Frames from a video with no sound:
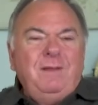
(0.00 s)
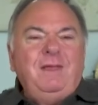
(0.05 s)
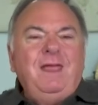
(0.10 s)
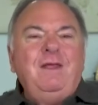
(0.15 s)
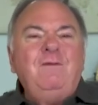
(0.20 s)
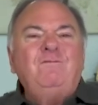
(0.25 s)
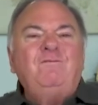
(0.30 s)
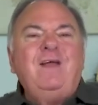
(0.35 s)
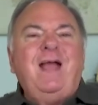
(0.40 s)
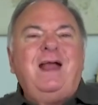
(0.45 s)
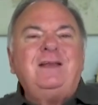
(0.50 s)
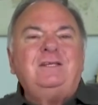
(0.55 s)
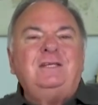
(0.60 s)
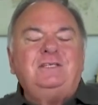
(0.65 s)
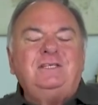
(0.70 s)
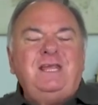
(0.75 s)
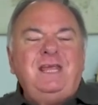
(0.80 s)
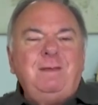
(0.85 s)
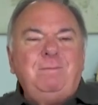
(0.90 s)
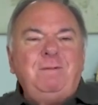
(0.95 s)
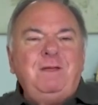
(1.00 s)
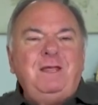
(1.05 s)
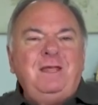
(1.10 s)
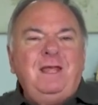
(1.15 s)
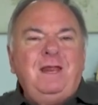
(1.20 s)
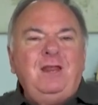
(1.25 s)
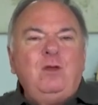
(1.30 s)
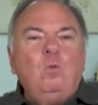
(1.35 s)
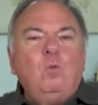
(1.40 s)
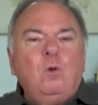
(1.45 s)
In fact, it's keeping
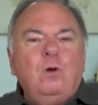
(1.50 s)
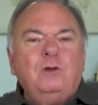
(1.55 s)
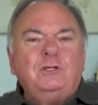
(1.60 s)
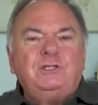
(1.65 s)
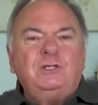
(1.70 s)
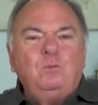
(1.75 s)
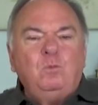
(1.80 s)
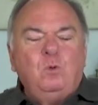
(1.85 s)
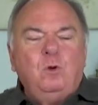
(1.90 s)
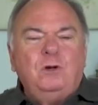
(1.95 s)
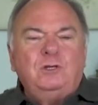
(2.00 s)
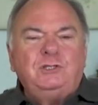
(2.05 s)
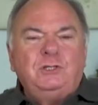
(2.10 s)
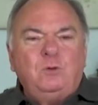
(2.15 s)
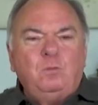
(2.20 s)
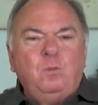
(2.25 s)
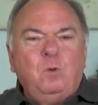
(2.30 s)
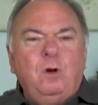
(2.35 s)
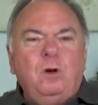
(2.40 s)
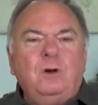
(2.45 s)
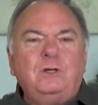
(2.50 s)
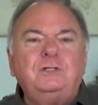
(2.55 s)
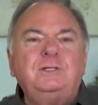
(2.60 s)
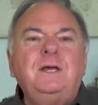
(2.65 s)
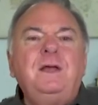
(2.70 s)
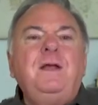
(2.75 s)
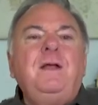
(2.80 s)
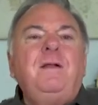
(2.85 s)
getting worse and worse and worse.